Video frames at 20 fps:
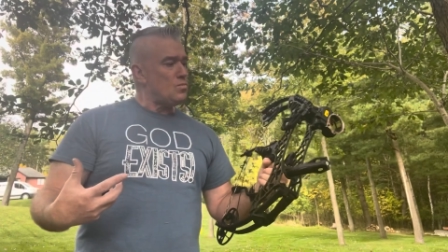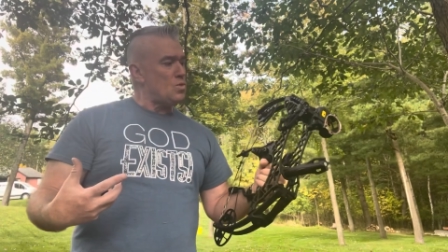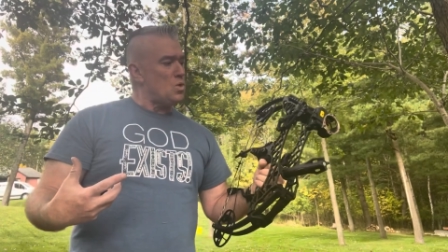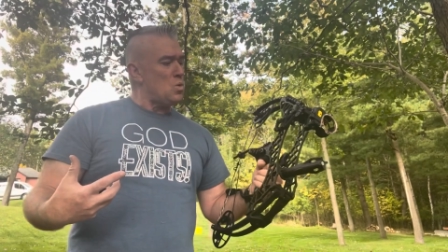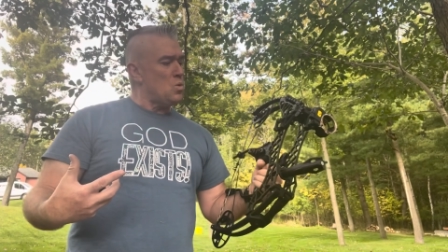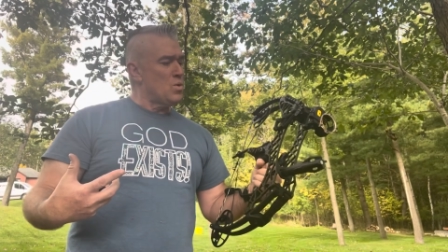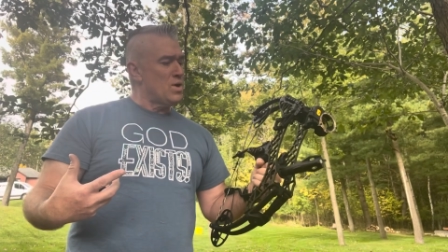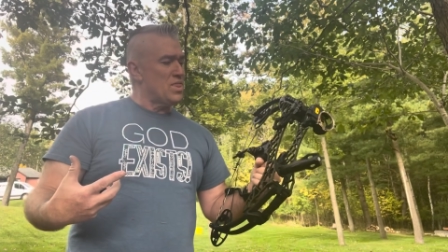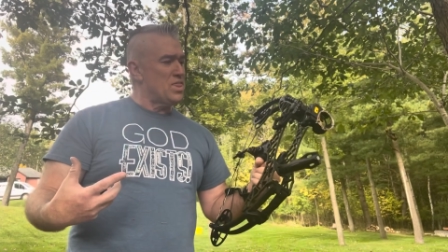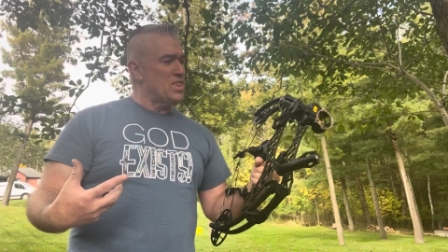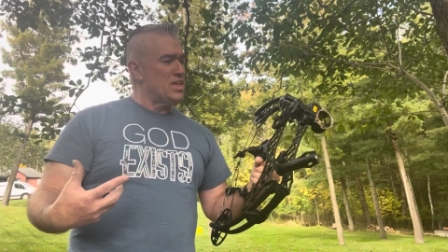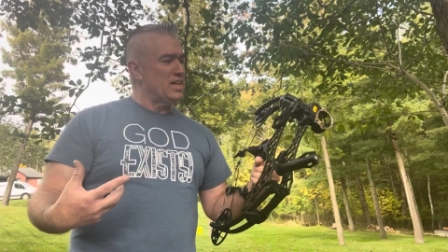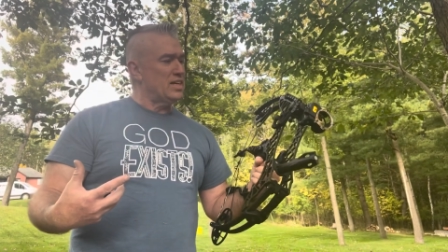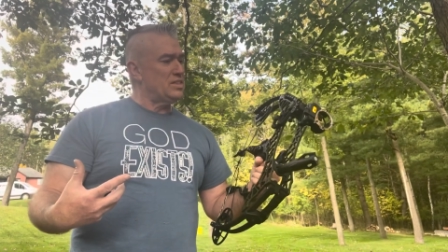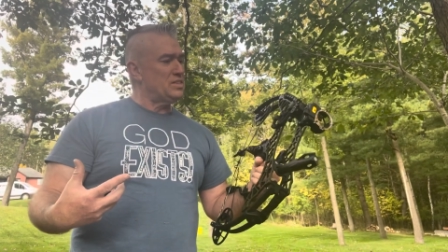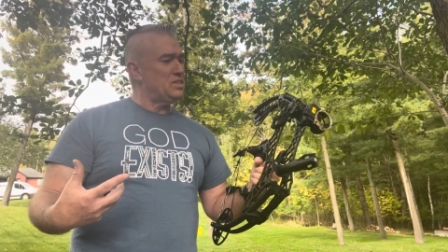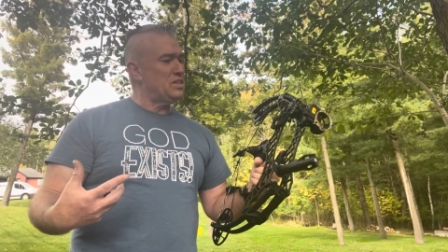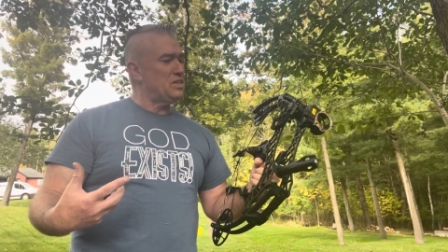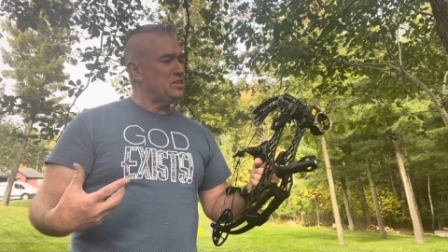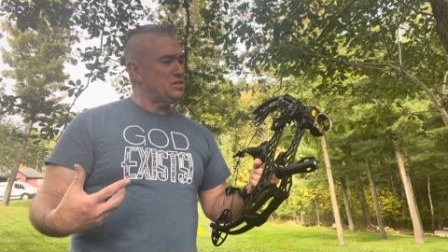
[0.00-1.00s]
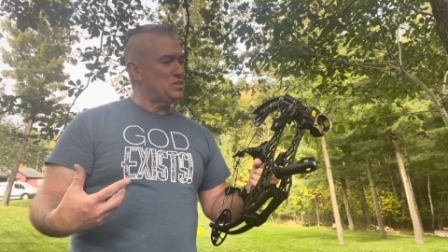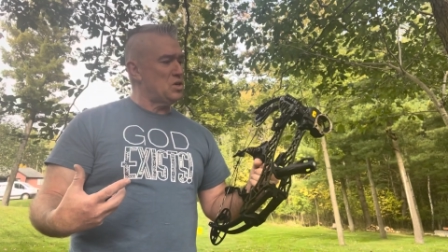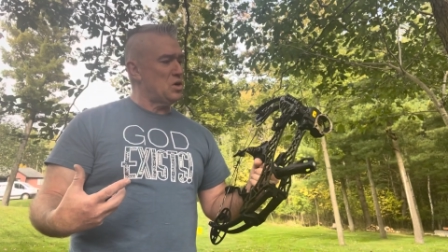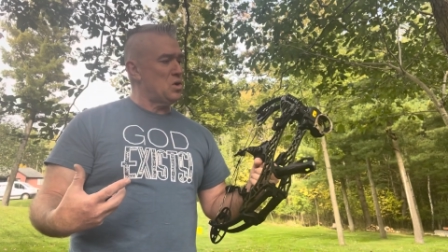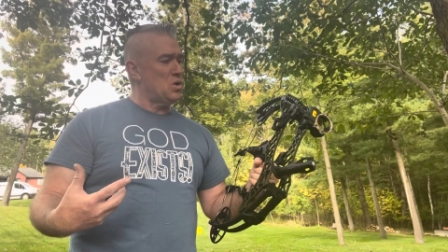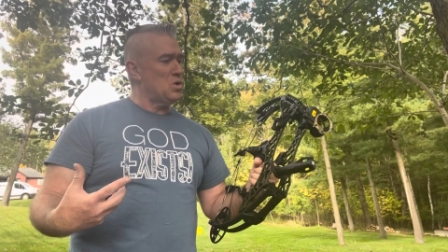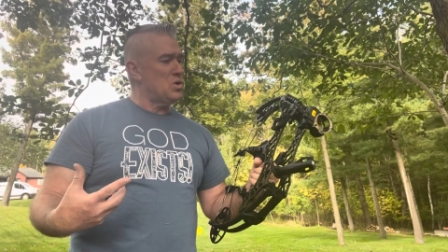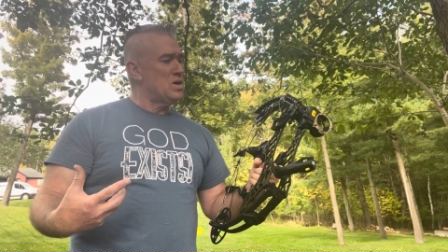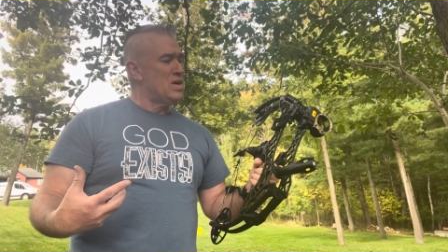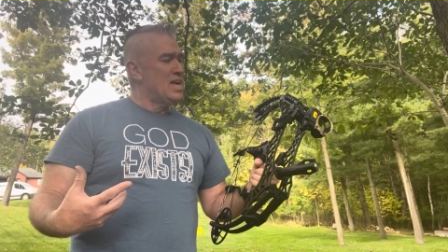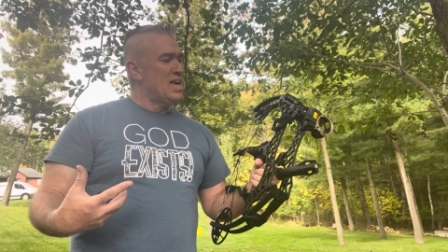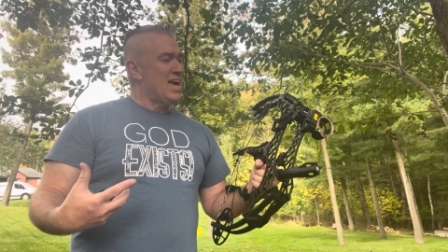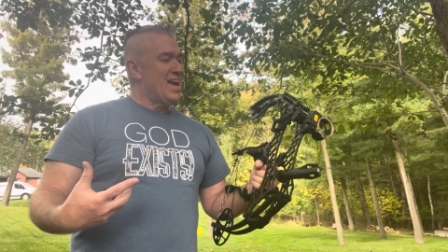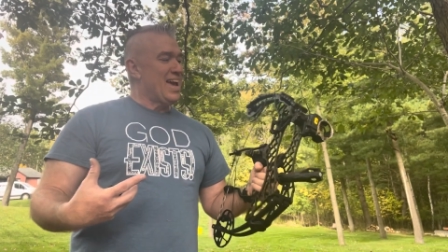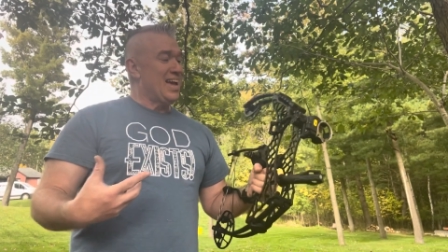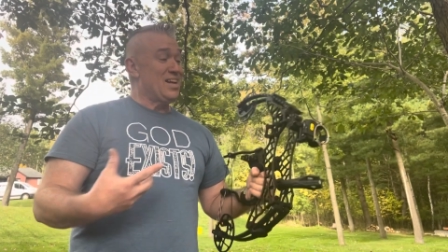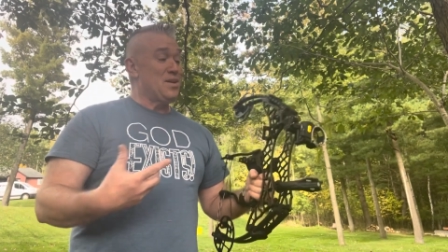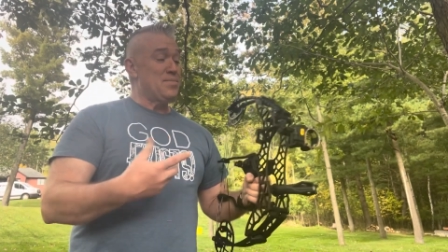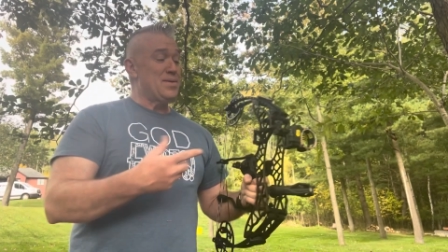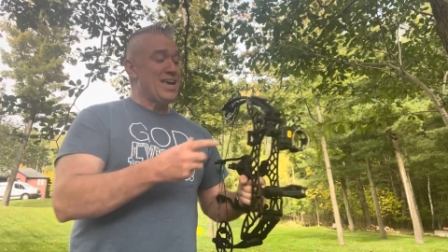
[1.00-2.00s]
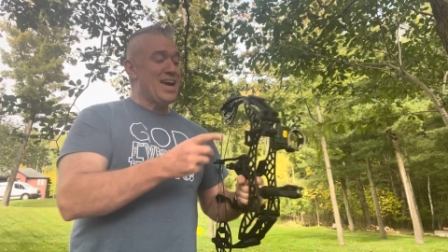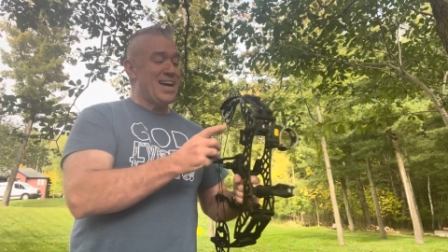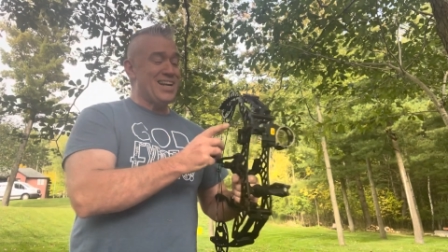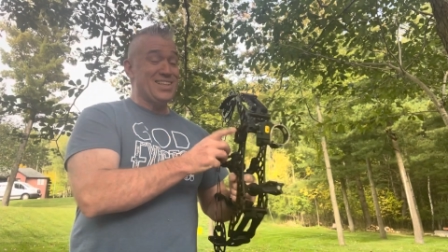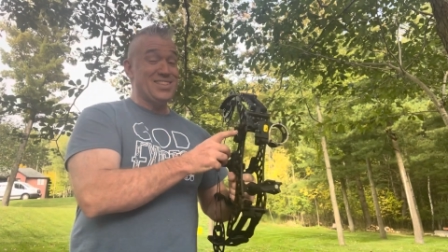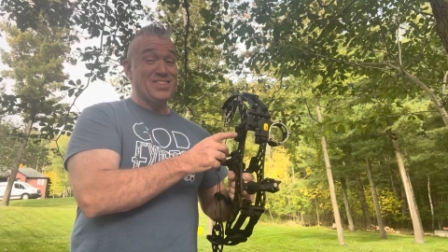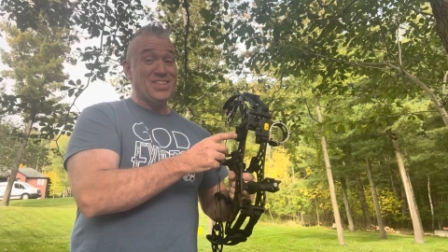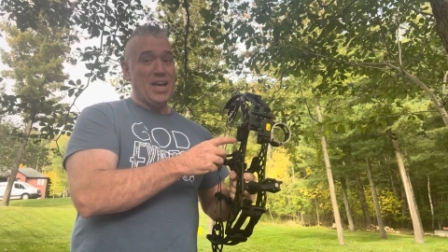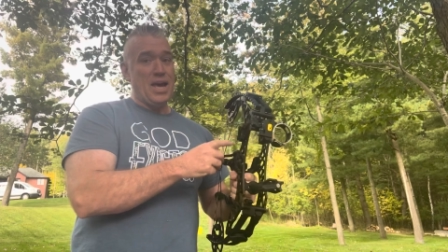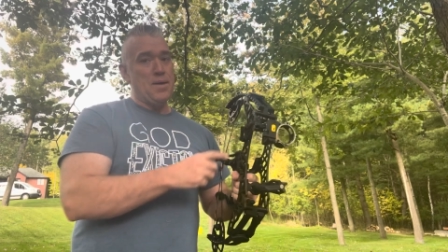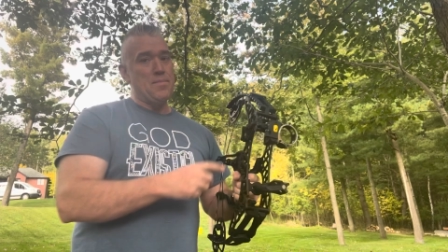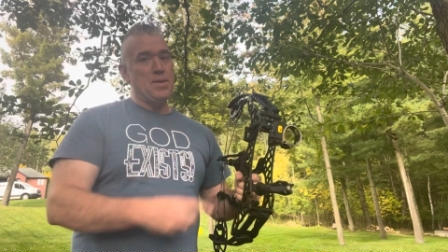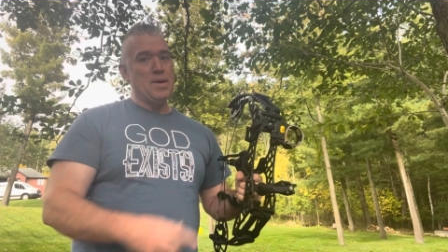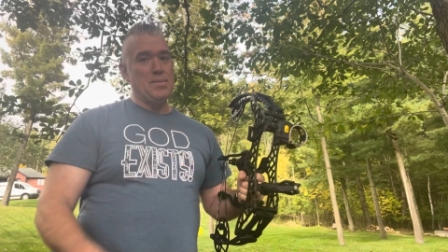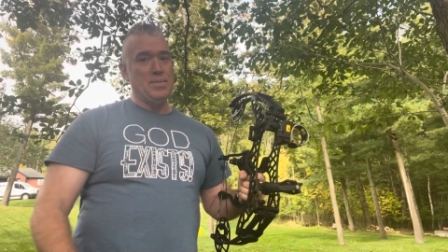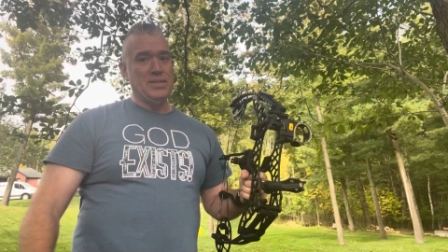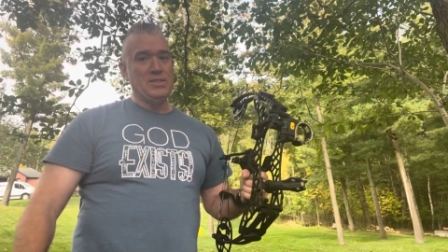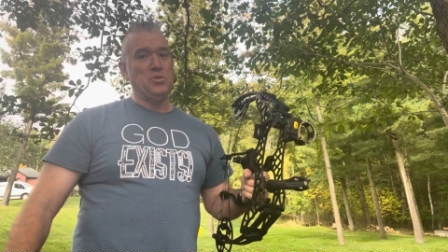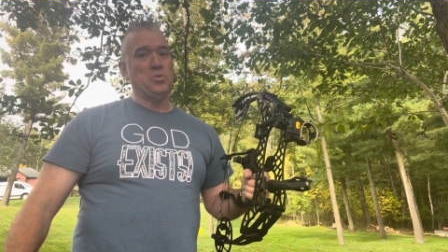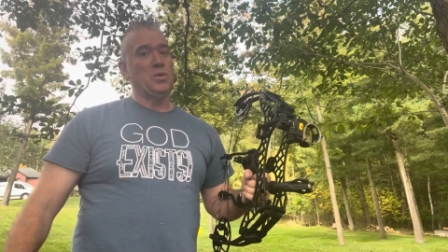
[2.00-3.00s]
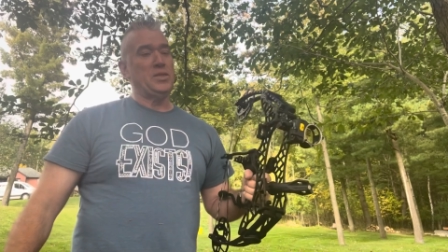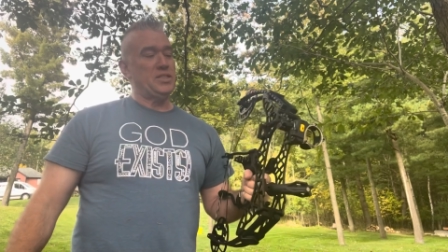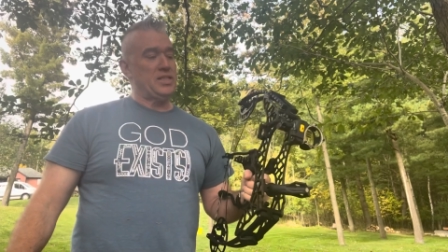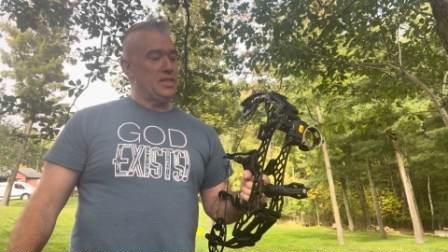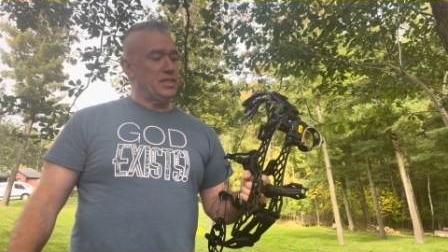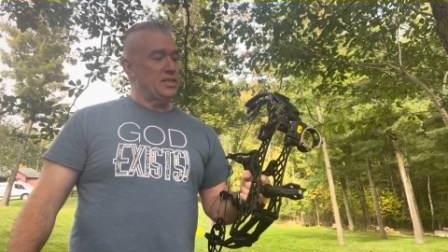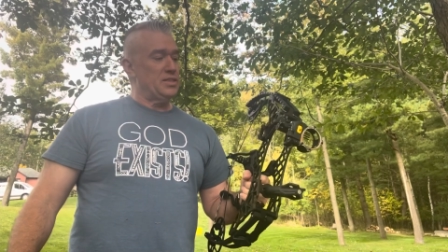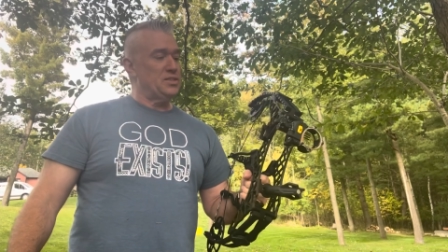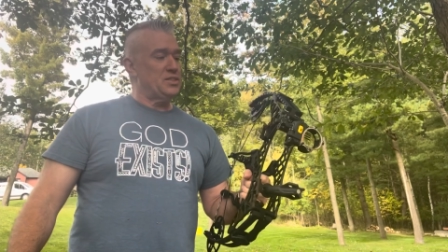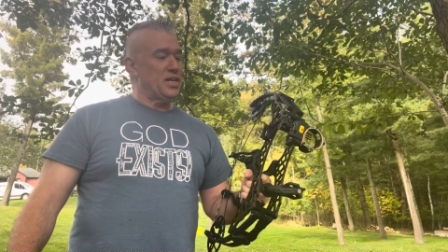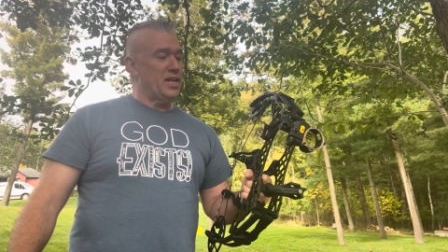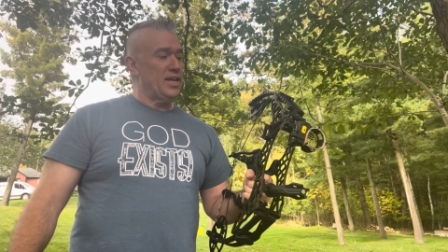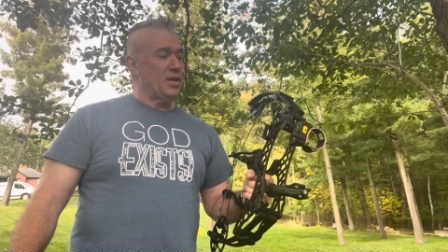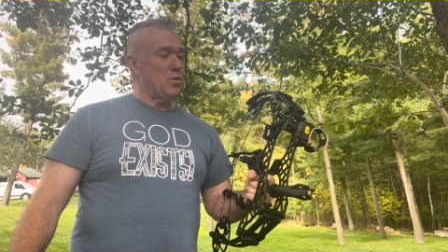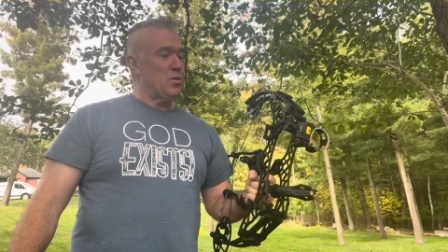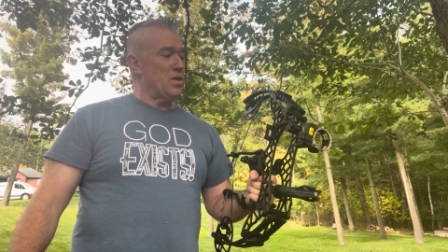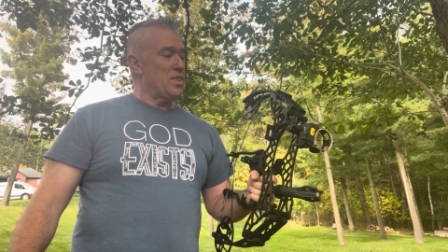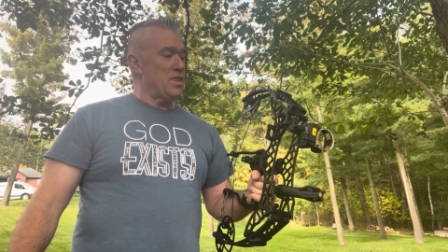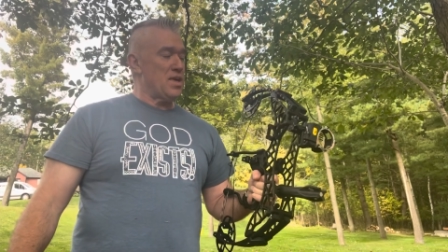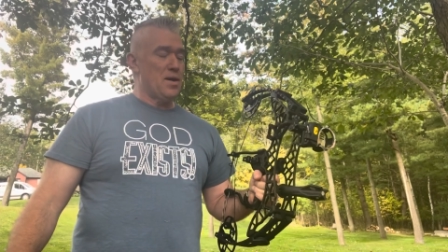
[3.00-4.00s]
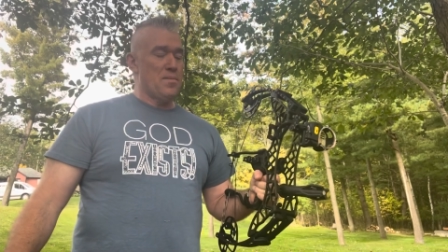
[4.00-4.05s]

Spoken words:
with this. So, and to be honest, I may be switching the sight with you.